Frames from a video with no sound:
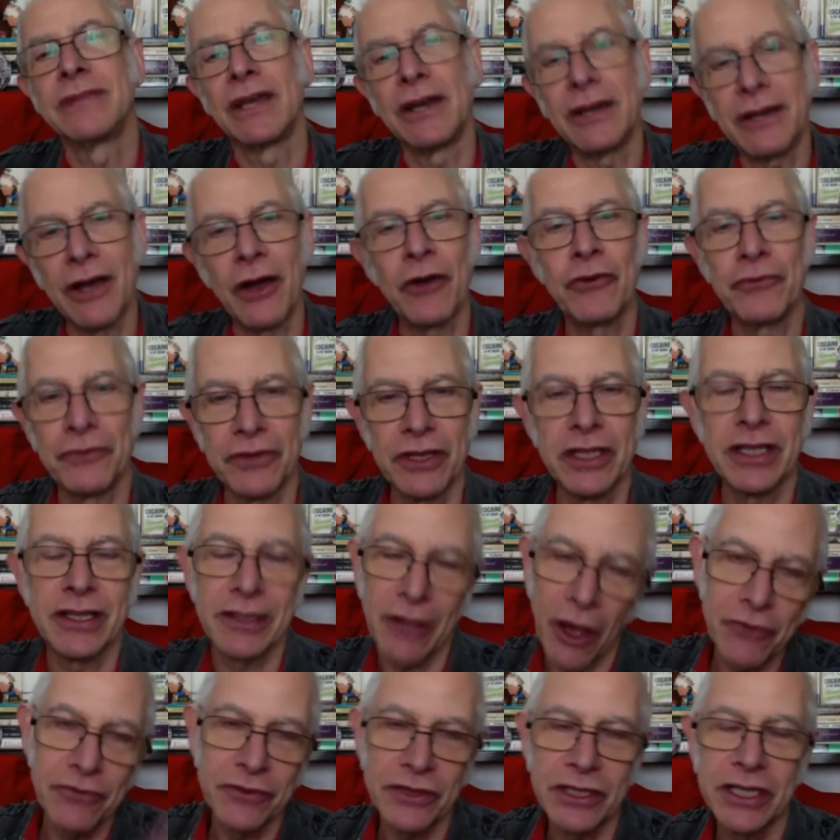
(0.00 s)
over the
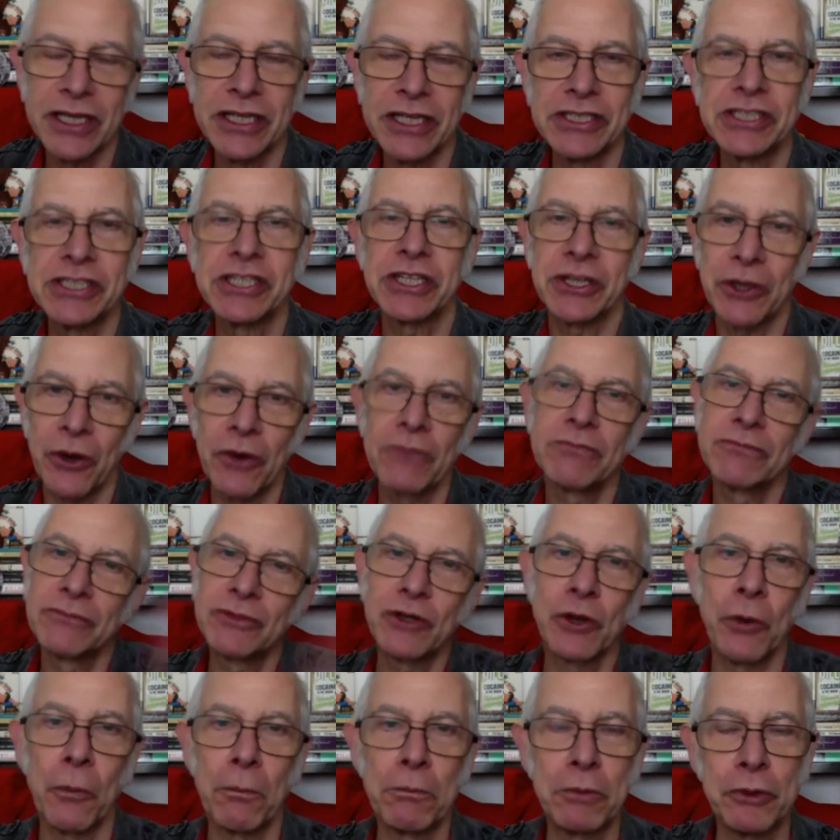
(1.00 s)
years it got
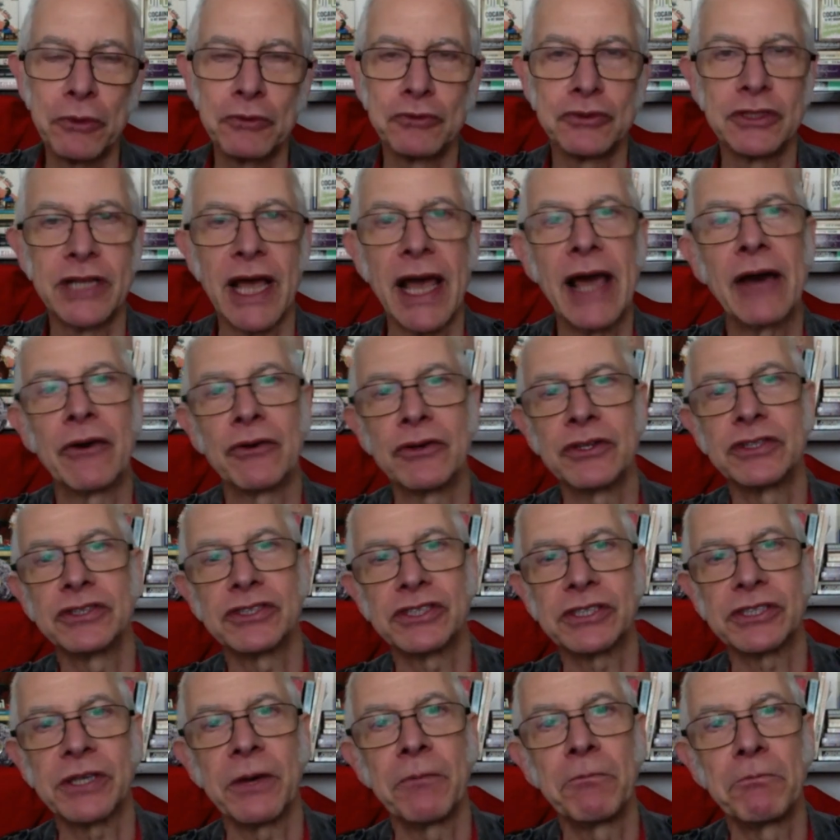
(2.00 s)
pulled down at
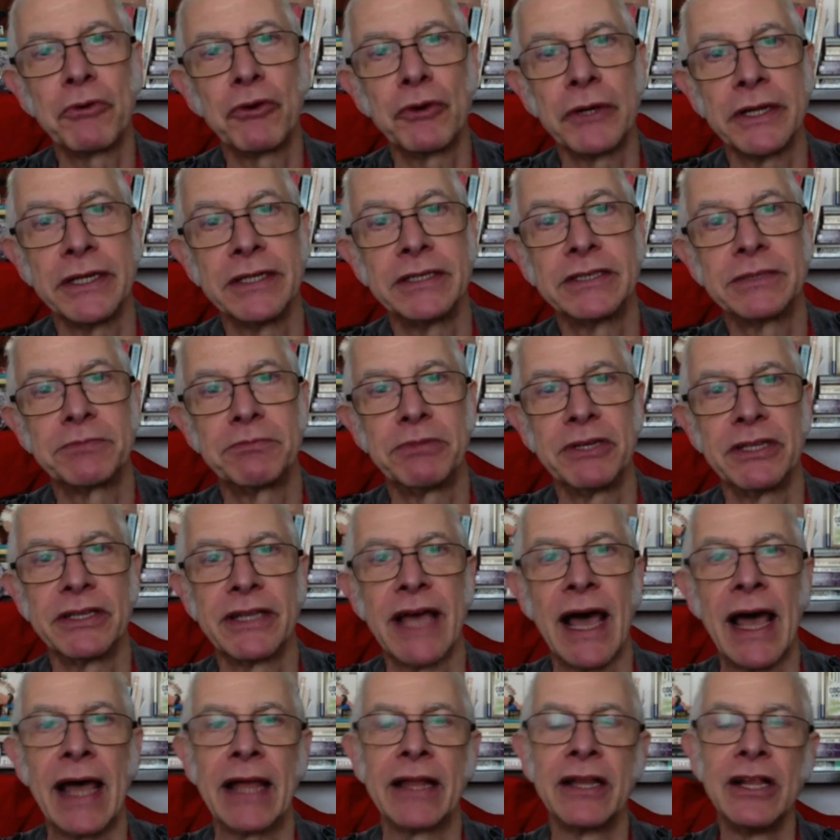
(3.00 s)
some point, but
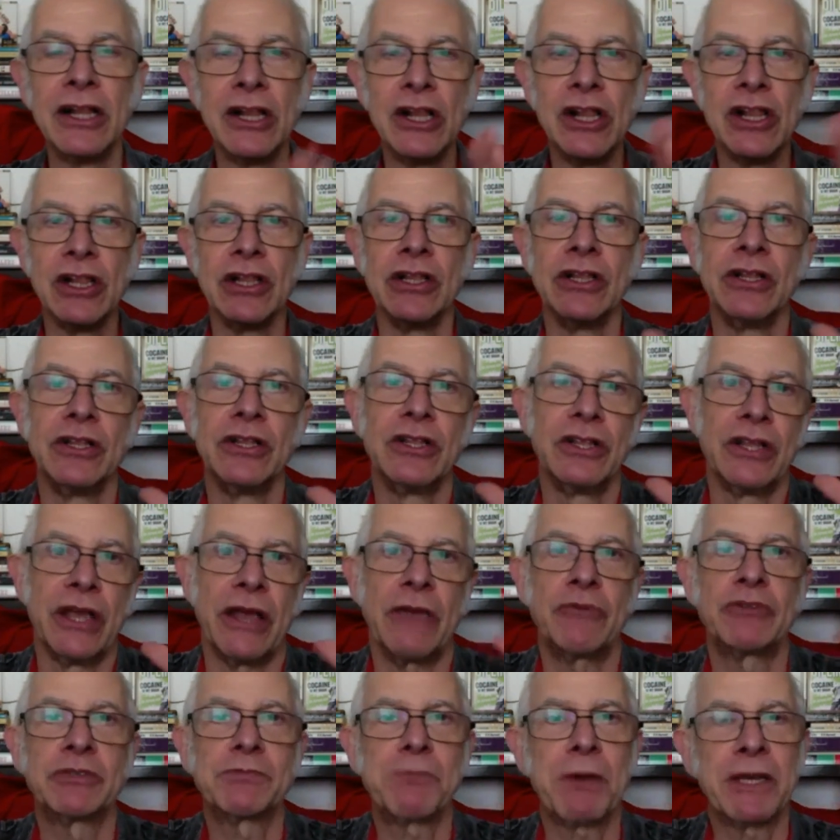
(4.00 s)
it
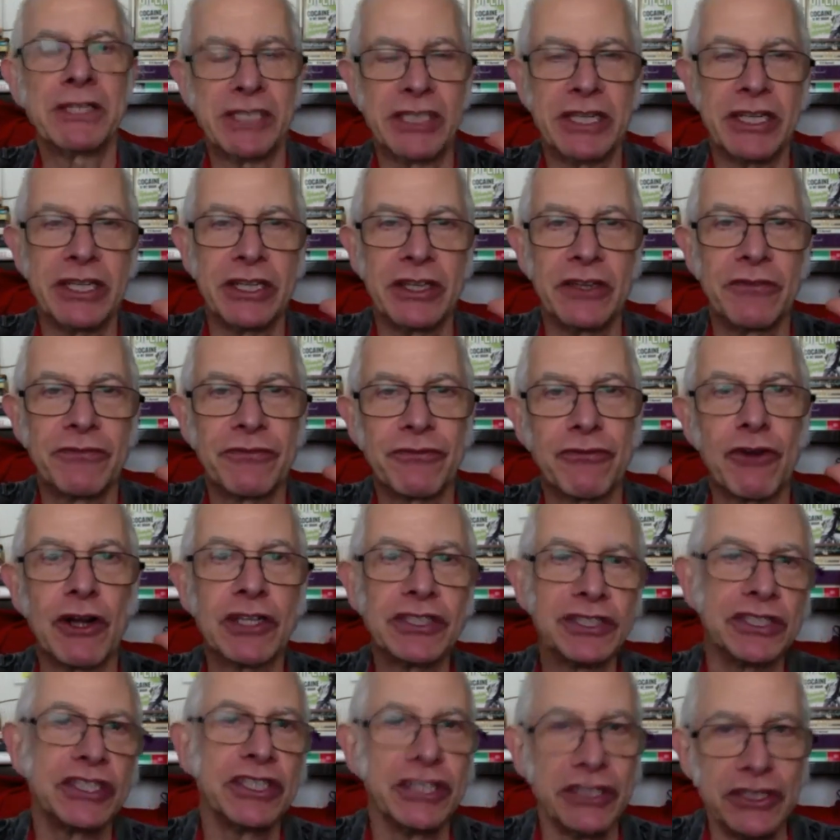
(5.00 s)
was basically the
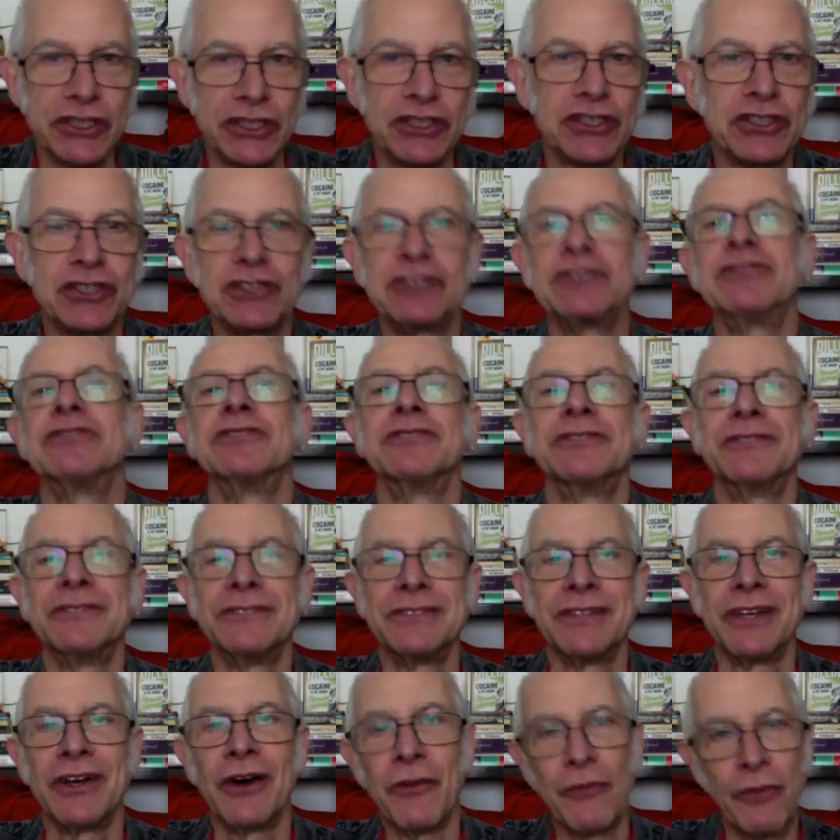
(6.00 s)
frontage
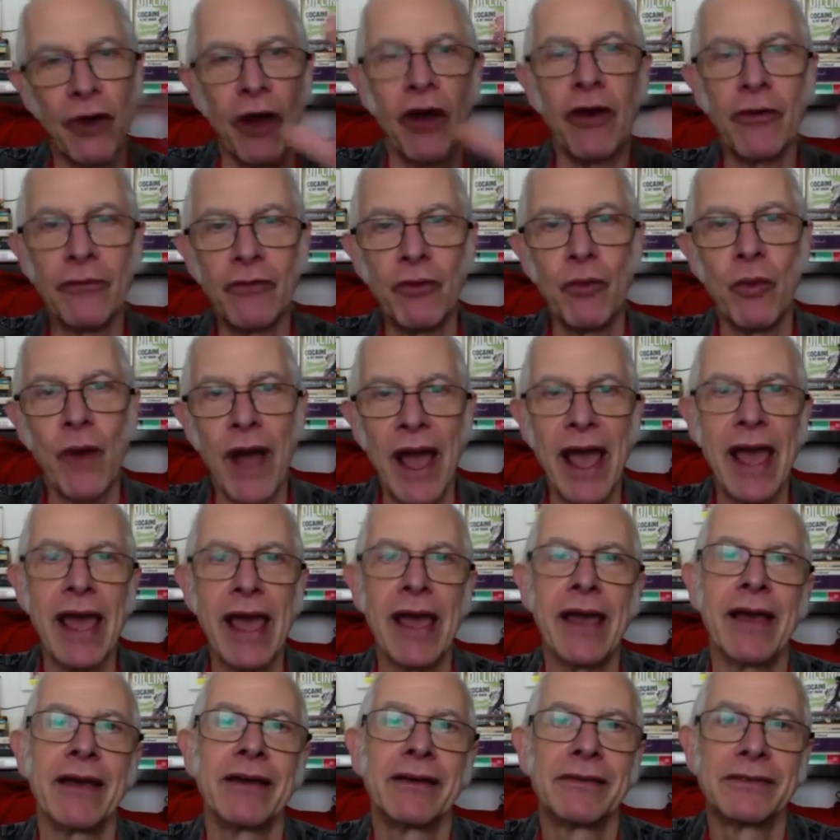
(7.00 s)
of
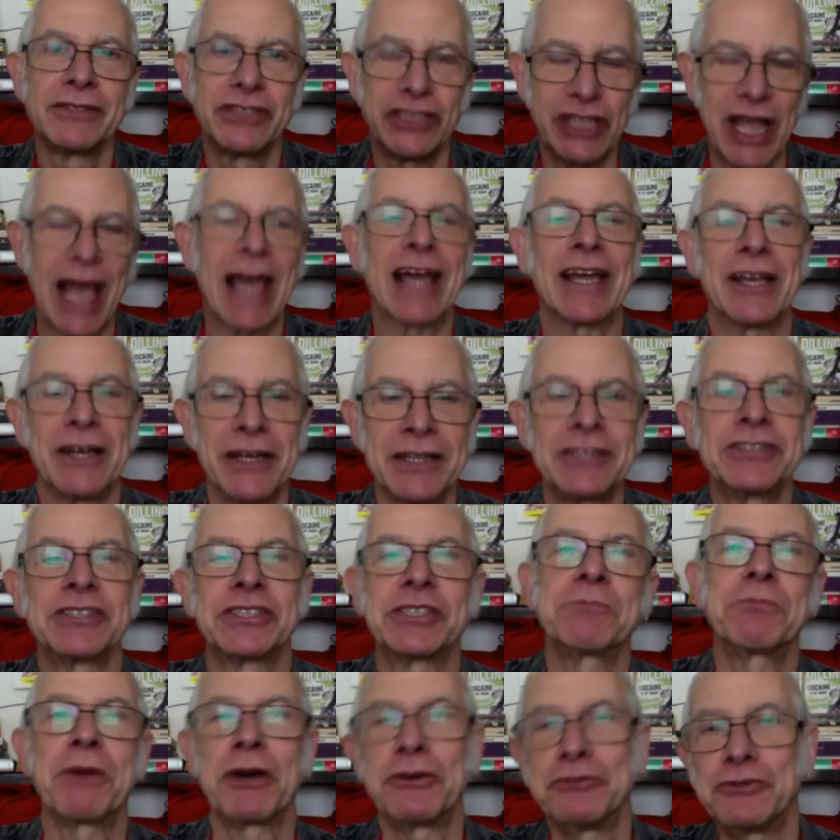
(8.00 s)
where Jagger
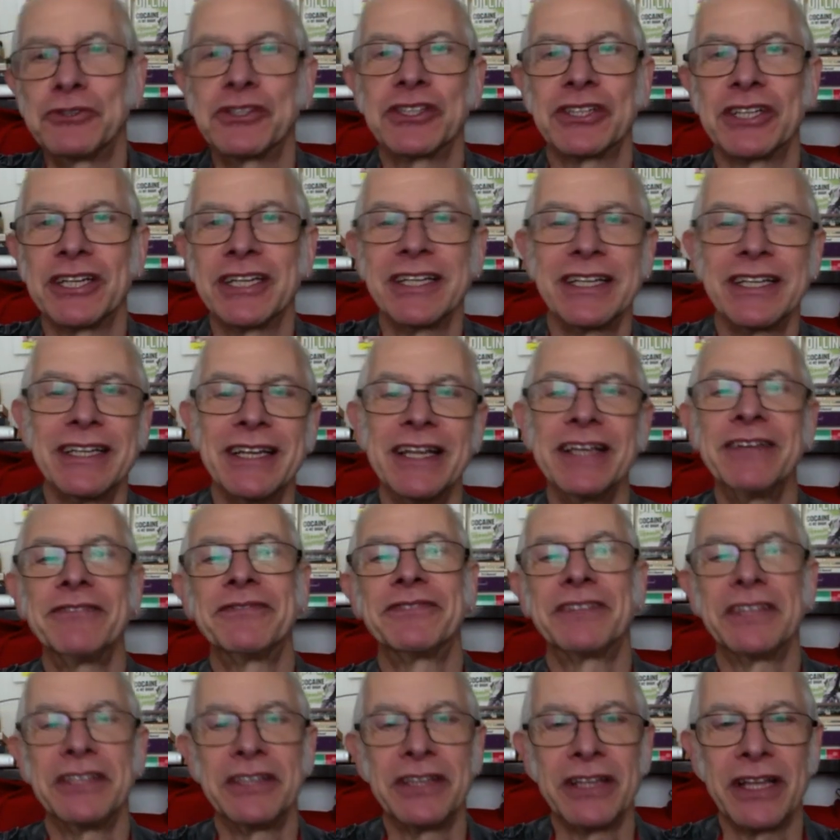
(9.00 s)
supposedly lived
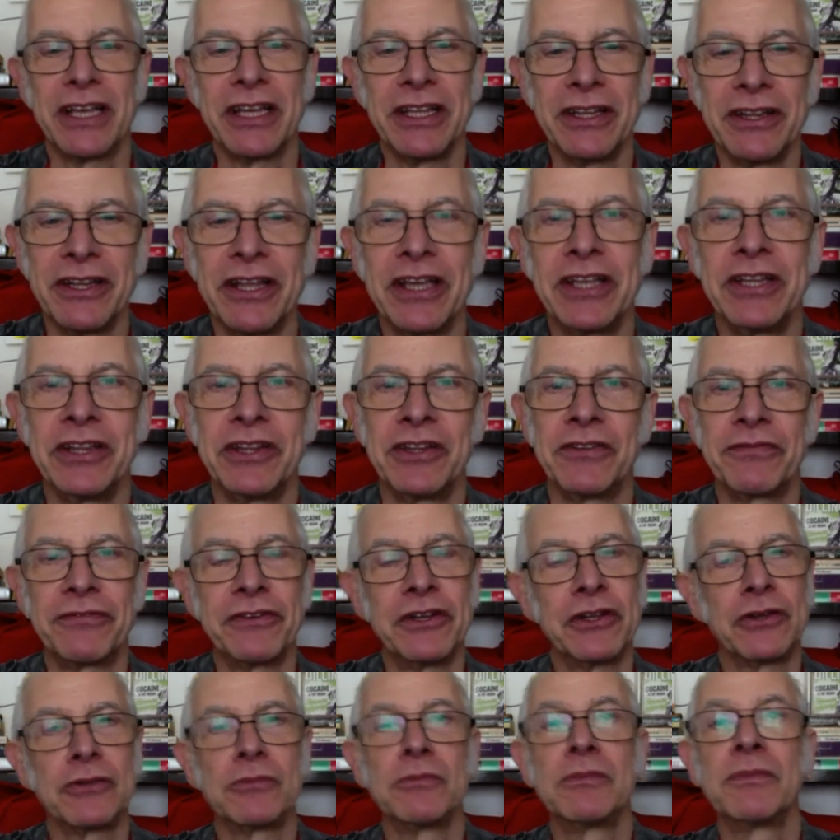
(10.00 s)
in the
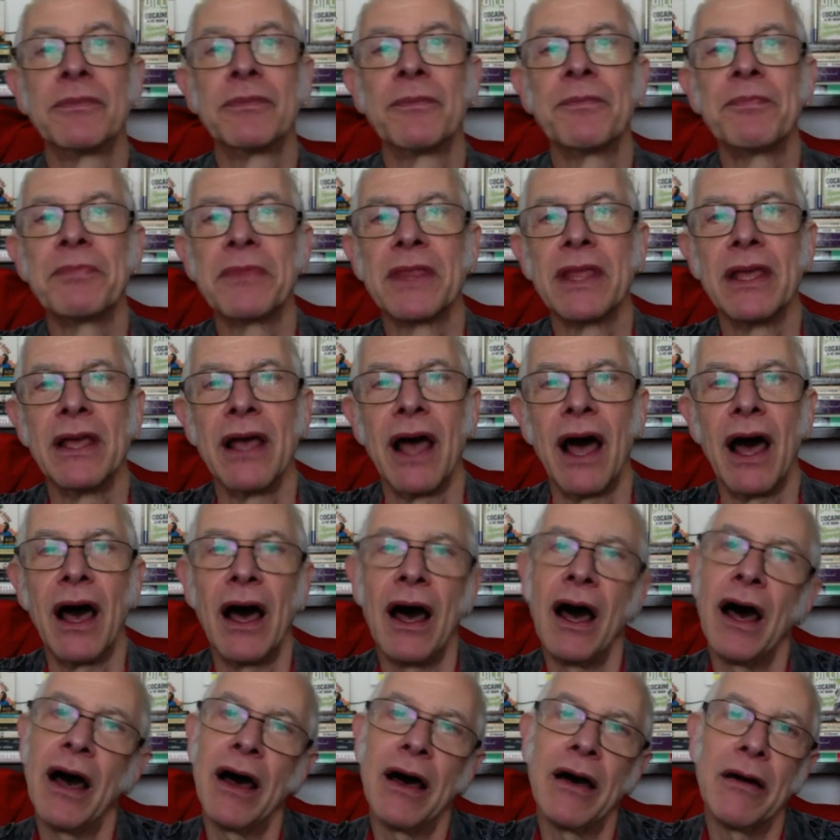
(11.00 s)
film.
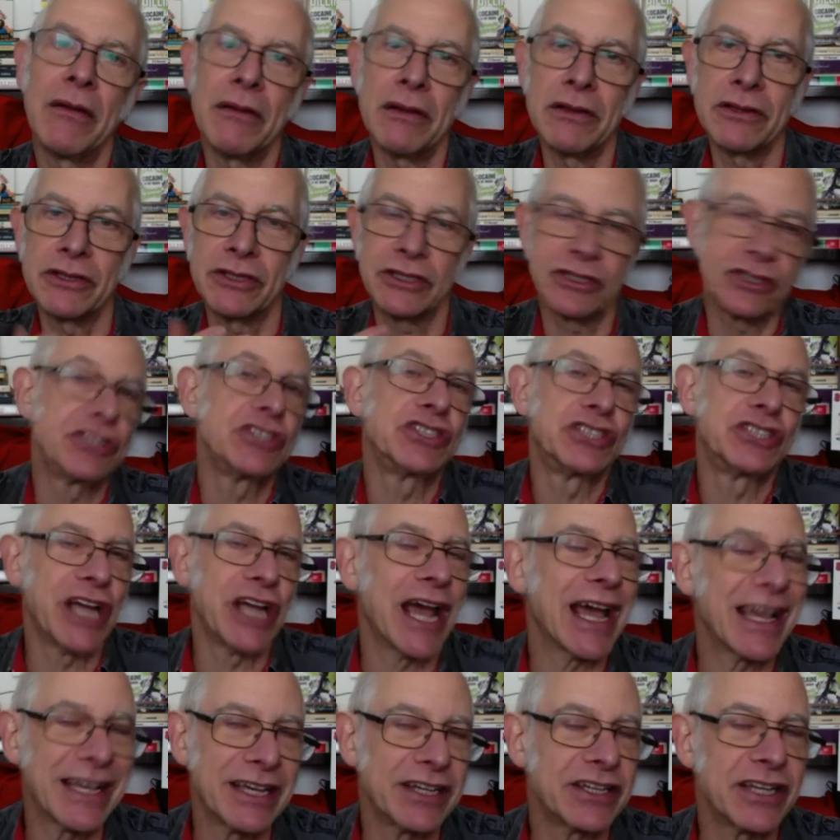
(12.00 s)
The
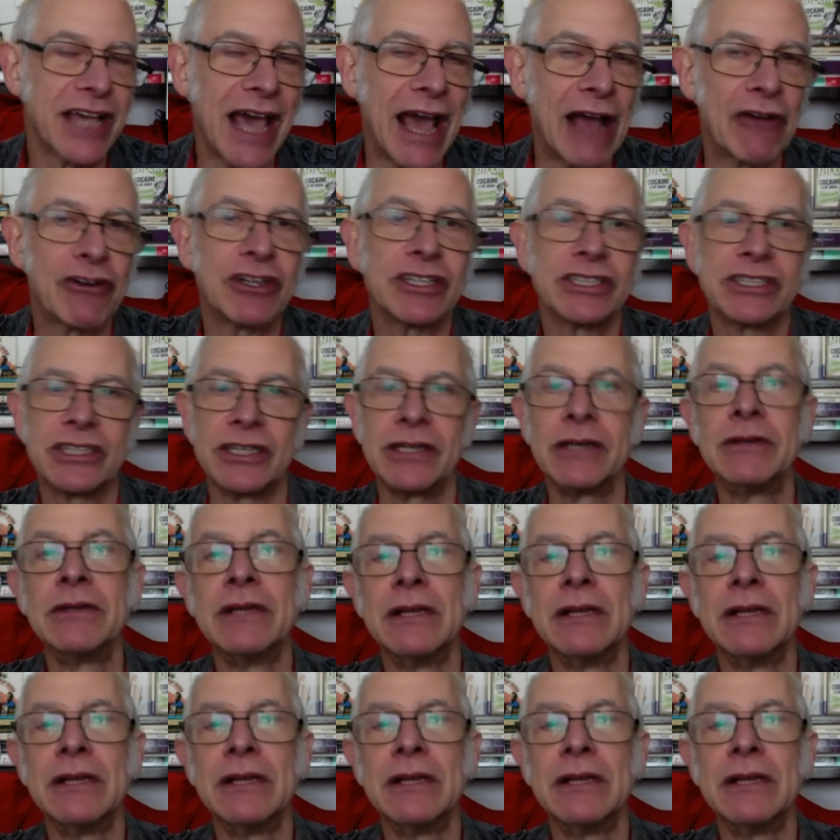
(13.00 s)
Jagger character